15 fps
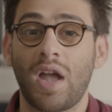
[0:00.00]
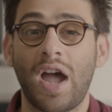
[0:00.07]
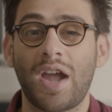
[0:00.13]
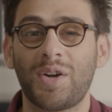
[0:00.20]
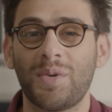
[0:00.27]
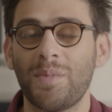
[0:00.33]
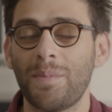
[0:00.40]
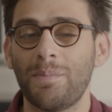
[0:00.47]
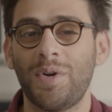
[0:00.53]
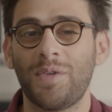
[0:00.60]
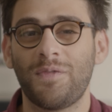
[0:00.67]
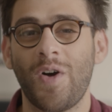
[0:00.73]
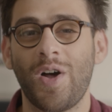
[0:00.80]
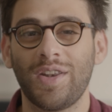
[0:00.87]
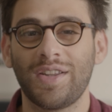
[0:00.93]
I remember
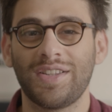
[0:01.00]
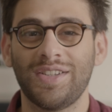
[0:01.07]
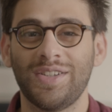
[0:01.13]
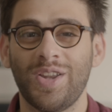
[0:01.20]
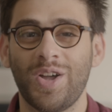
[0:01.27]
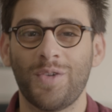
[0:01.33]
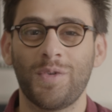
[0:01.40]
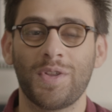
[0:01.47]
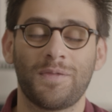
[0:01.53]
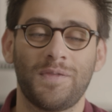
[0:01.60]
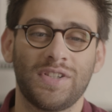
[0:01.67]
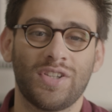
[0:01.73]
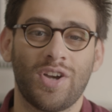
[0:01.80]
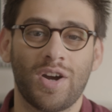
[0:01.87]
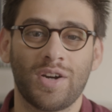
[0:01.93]
falling in love with
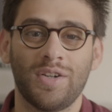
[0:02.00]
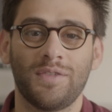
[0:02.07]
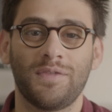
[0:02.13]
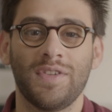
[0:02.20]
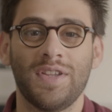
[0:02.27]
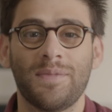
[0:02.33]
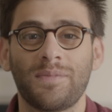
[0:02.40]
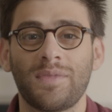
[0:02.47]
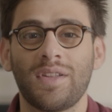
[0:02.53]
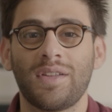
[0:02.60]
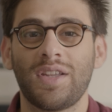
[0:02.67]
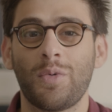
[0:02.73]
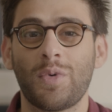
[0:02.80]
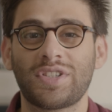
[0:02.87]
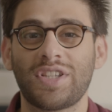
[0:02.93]
photography.
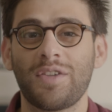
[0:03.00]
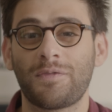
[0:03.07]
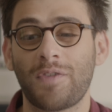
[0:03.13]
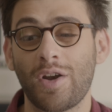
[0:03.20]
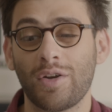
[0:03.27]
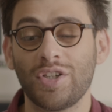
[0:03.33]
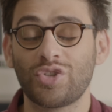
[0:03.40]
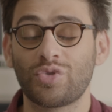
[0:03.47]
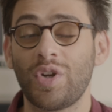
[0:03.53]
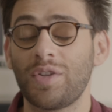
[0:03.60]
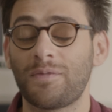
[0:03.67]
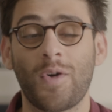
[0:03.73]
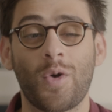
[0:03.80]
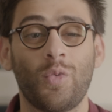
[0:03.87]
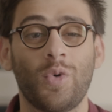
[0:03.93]
It was a fairly
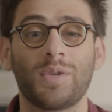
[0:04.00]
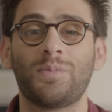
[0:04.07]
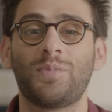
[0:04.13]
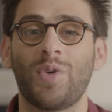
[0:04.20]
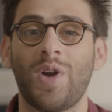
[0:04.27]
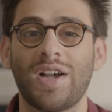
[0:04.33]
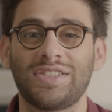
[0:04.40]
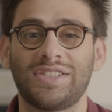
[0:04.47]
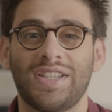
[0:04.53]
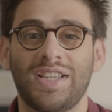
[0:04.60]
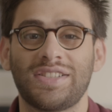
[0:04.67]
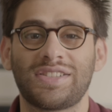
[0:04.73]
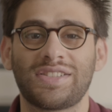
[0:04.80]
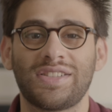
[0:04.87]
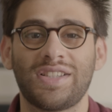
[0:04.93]
straightforward
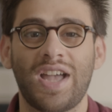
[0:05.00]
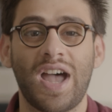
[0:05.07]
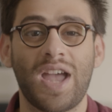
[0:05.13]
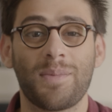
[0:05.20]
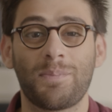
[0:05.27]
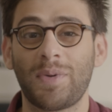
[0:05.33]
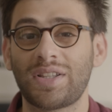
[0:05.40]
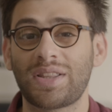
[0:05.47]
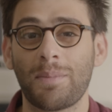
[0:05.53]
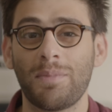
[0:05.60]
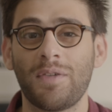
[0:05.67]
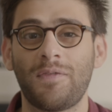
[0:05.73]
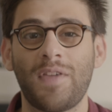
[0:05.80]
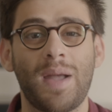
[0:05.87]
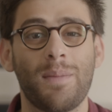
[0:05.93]
process. I picked up
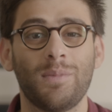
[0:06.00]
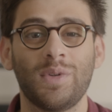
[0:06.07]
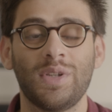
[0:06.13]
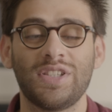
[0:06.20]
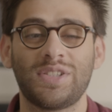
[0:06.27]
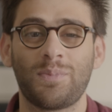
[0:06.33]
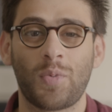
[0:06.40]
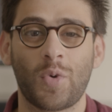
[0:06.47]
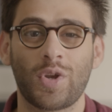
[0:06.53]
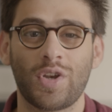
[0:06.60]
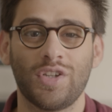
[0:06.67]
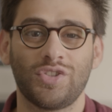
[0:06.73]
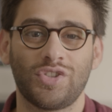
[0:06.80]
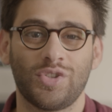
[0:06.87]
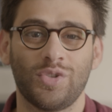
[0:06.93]
the family's point
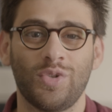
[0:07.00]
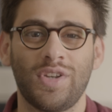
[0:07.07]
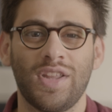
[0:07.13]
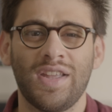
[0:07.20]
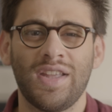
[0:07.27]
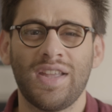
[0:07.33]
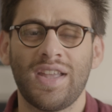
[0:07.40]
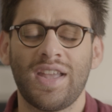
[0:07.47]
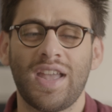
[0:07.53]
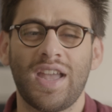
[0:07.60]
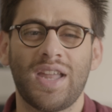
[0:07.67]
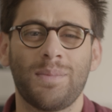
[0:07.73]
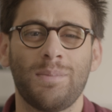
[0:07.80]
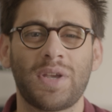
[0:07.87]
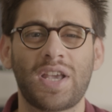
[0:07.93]
and shoot,
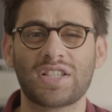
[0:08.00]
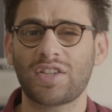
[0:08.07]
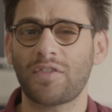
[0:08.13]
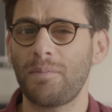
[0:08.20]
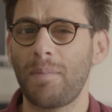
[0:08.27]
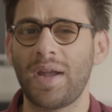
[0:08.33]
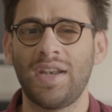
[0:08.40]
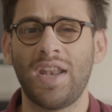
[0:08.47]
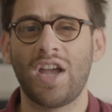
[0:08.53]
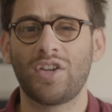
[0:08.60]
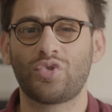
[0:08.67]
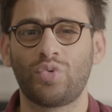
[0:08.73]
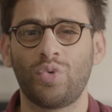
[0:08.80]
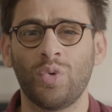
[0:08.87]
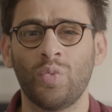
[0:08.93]
and because of my
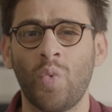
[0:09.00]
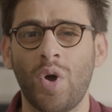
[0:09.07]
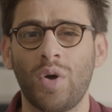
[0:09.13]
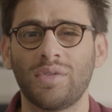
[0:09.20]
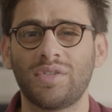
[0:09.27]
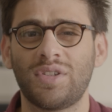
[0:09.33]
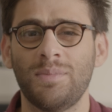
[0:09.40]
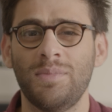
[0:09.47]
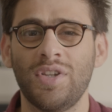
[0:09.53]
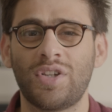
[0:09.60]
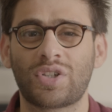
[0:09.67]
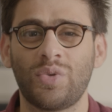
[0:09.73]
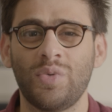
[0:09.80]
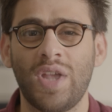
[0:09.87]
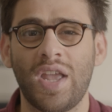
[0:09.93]
natural want to be
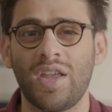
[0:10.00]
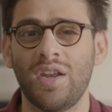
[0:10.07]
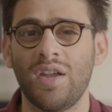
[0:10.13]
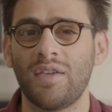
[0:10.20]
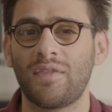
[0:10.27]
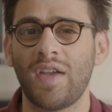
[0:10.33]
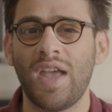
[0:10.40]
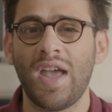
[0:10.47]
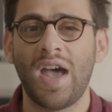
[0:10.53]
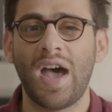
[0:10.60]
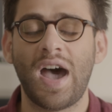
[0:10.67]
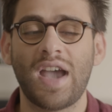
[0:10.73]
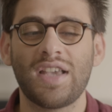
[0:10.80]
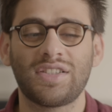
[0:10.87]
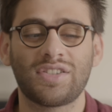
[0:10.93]
creative,
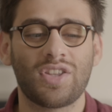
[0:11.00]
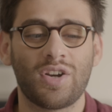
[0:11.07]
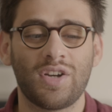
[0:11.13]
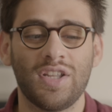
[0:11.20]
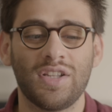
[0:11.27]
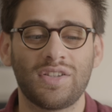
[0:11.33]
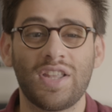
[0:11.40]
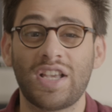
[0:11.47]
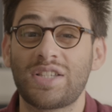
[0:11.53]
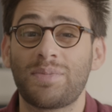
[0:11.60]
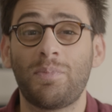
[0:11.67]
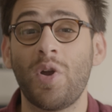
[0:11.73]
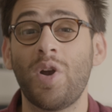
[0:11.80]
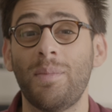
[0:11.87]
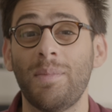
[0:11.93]
I started
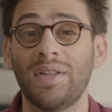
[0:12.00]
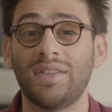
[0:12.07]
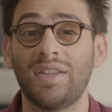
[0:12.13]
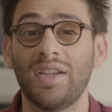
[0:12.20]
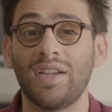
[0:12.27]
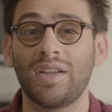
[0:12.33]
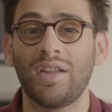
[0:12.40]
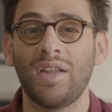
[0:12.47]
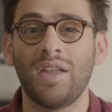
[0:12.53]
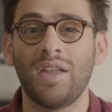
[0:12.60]
experimenting.